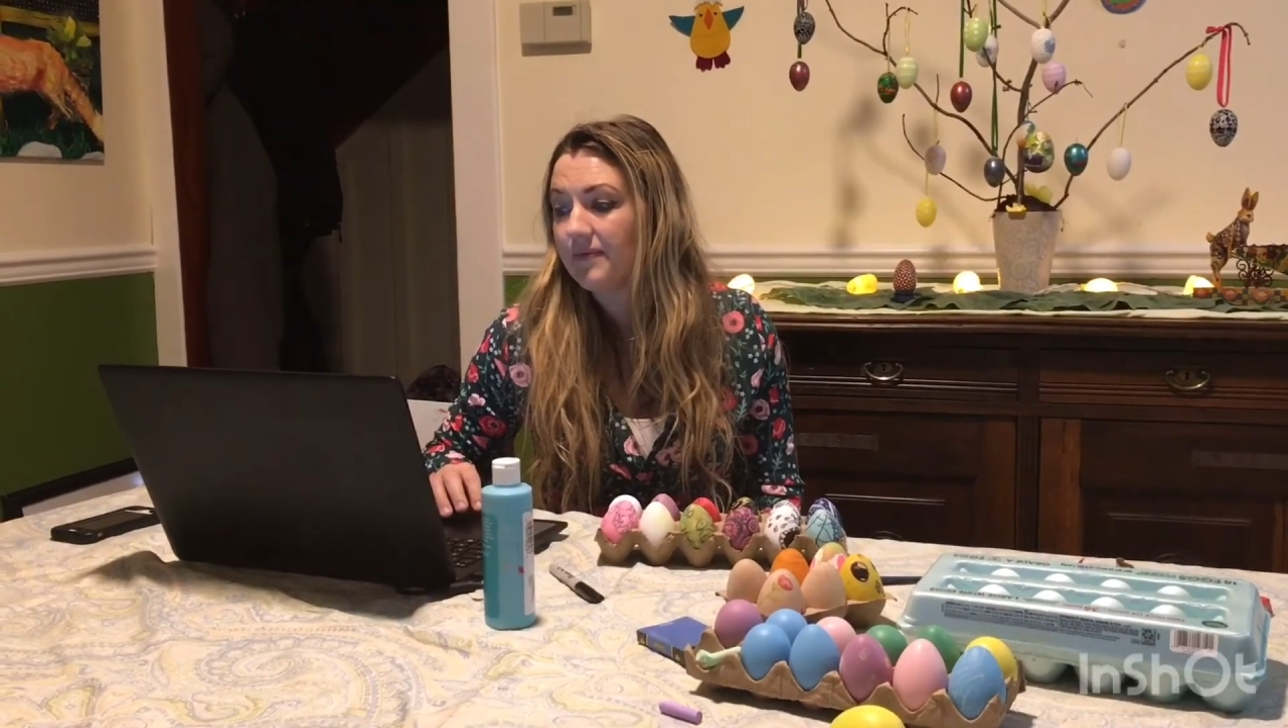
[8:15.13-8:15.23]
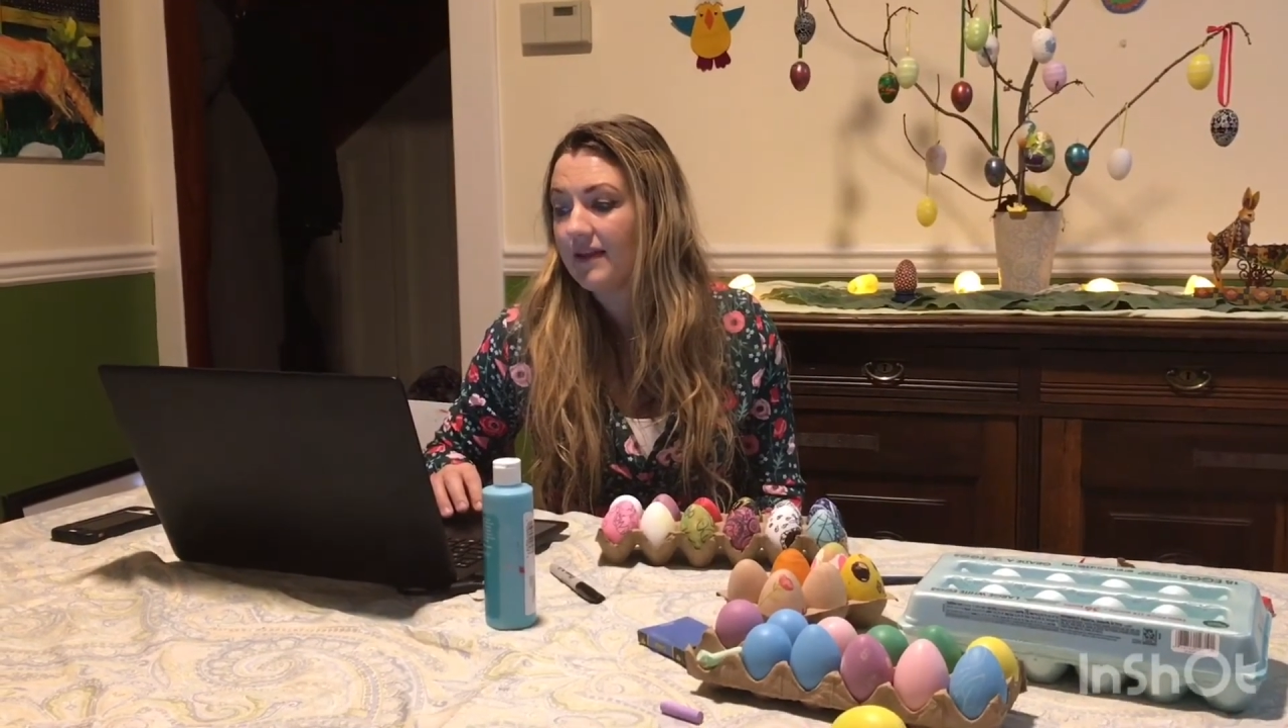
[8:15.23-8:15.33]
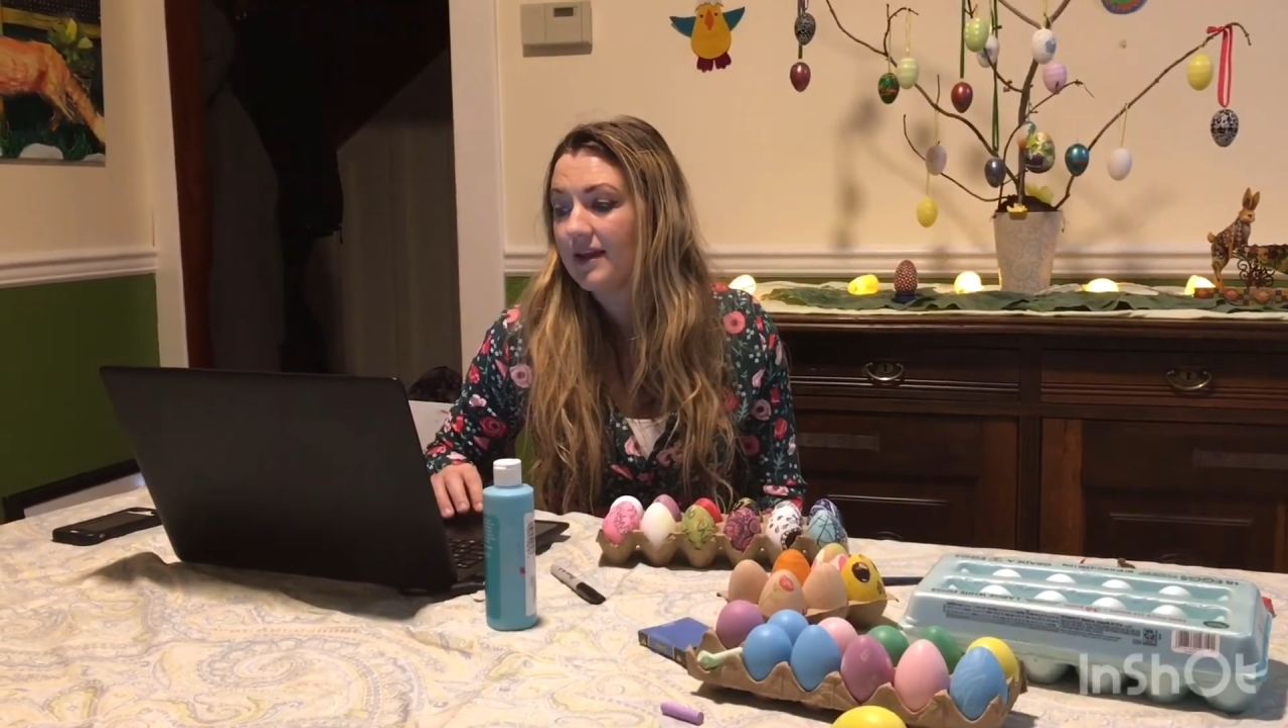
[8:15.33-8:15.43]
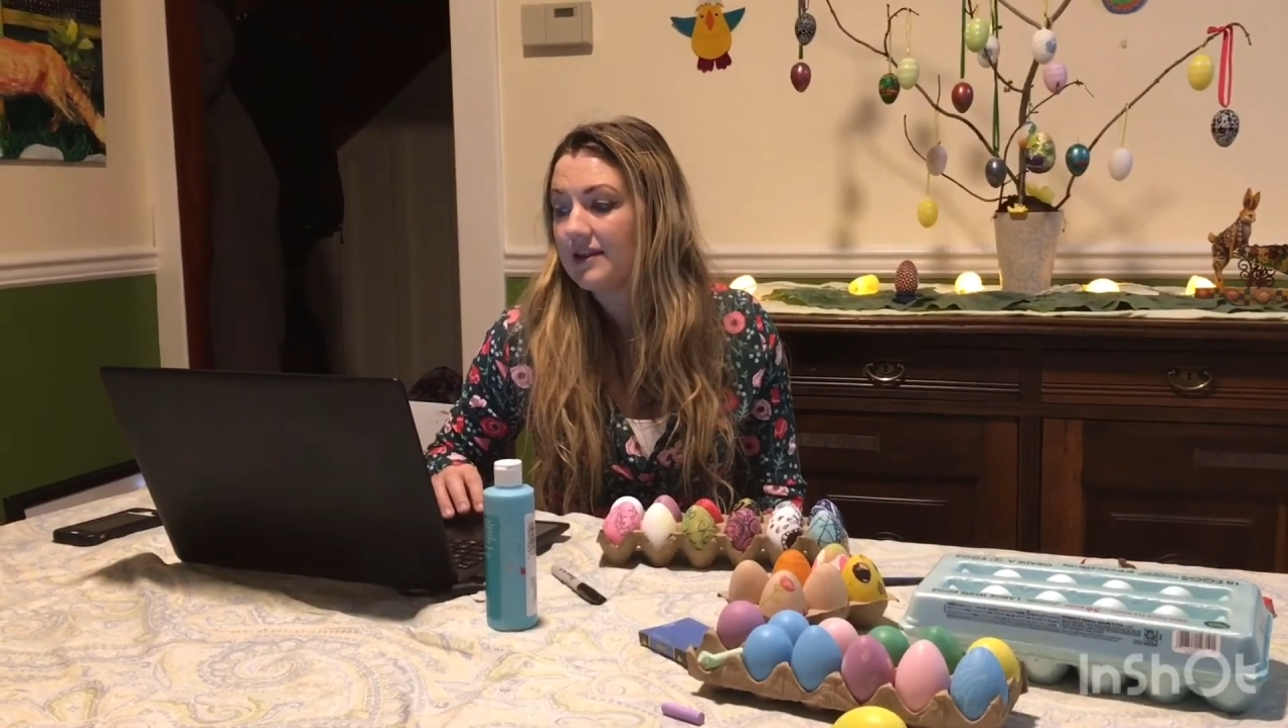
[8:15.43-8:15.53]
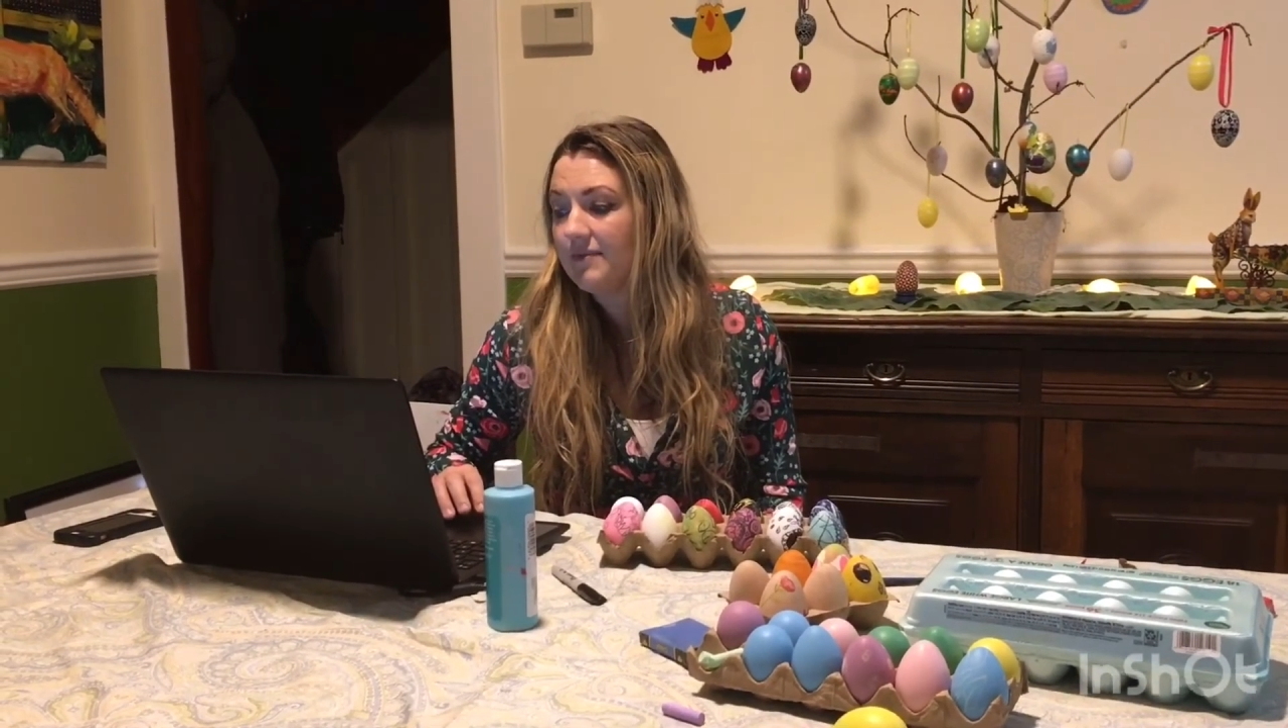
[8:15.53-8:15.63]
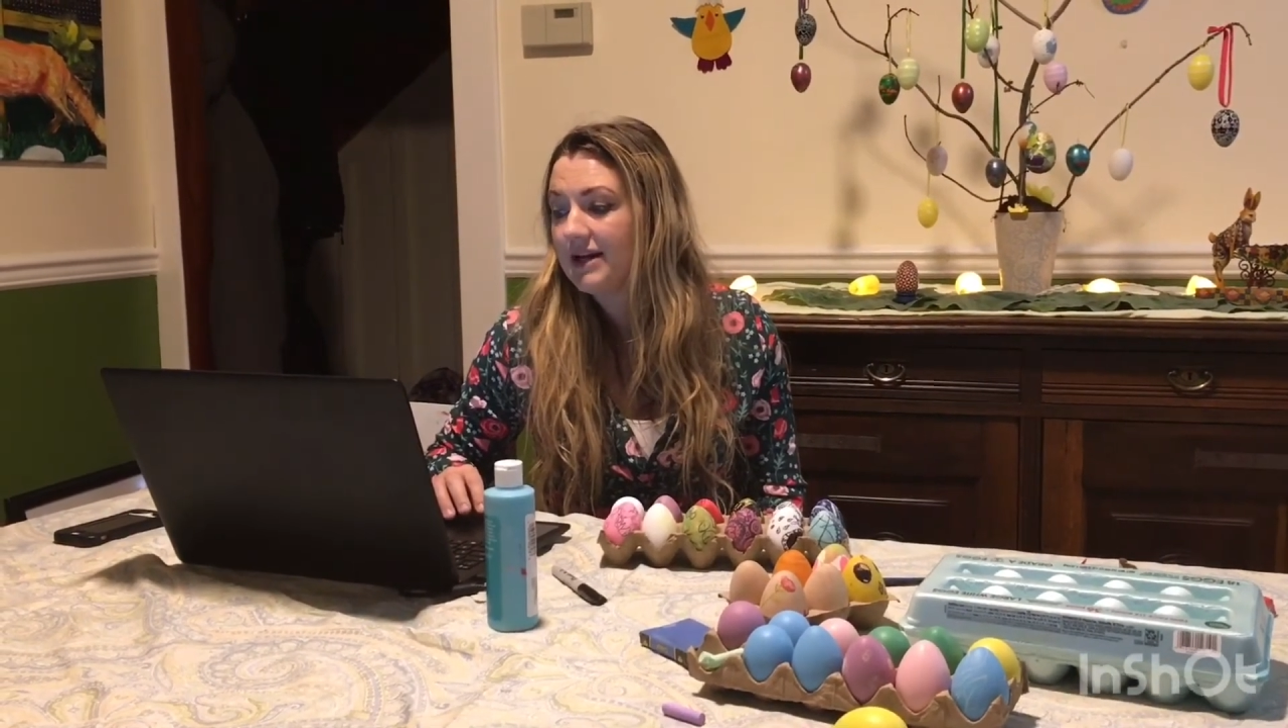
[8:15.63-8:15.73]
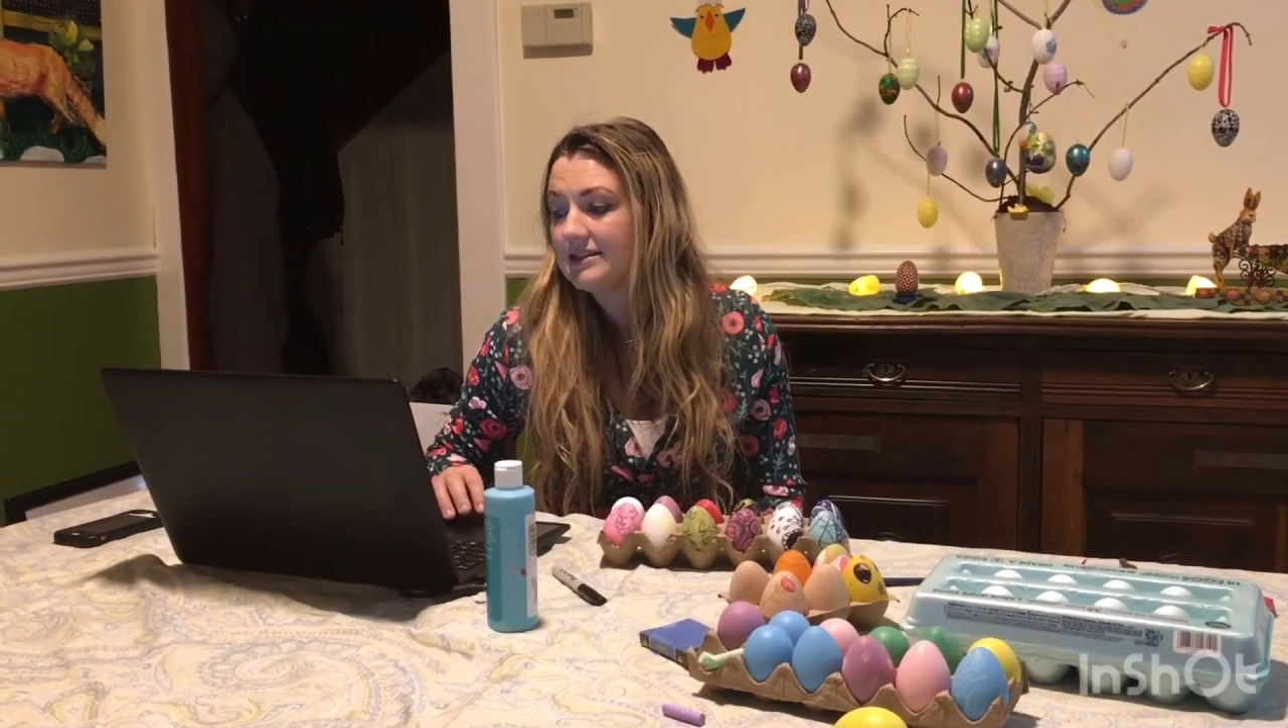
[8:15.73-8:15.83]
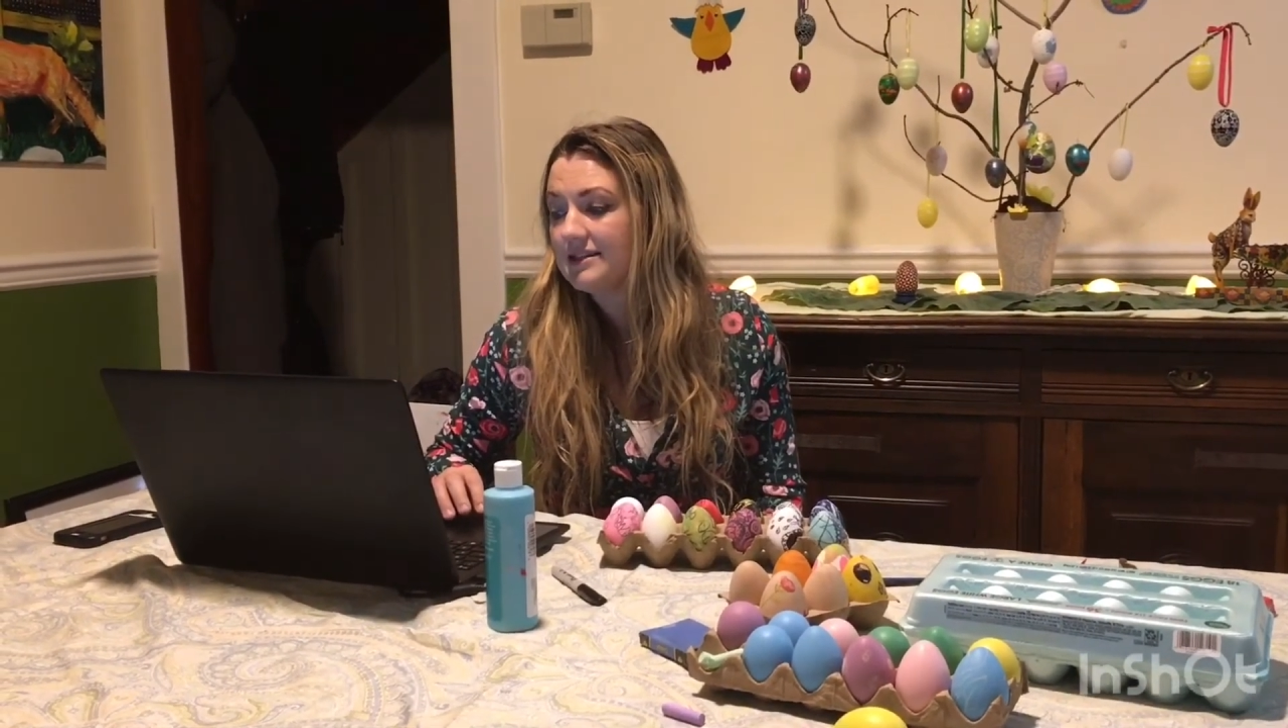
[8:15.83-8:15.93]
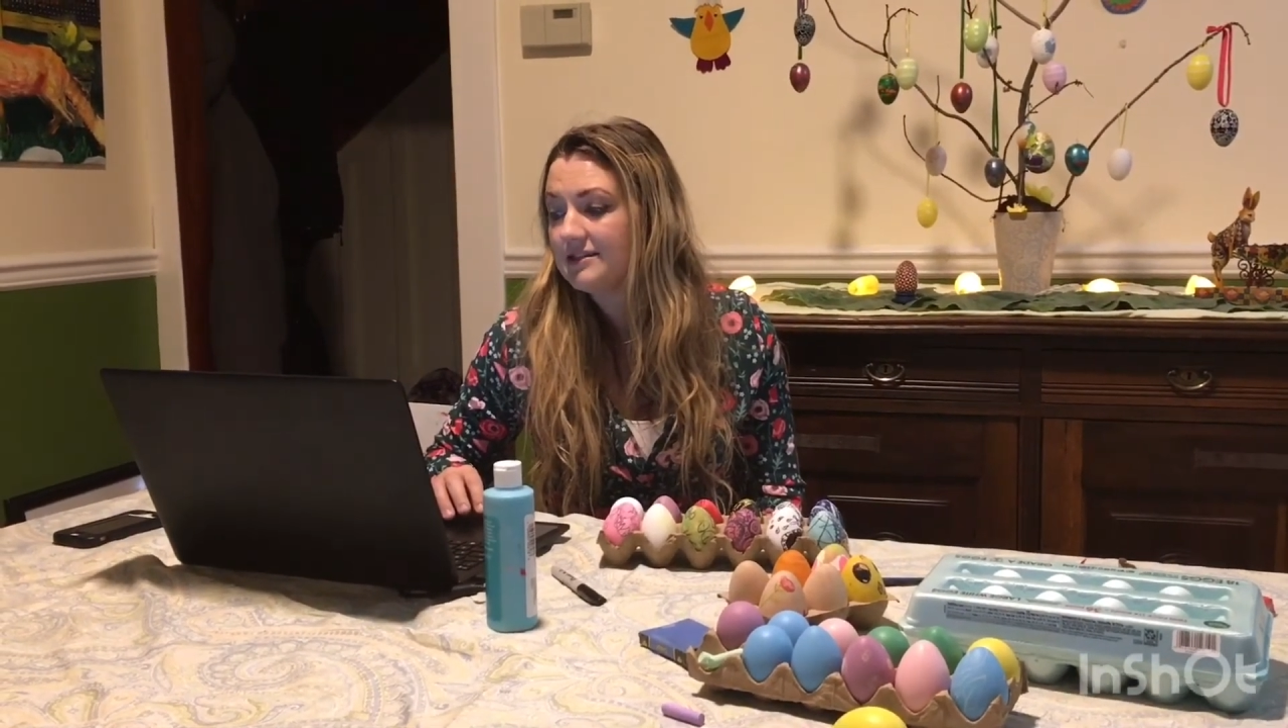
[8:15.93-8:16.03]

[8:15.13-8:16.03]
In the past, this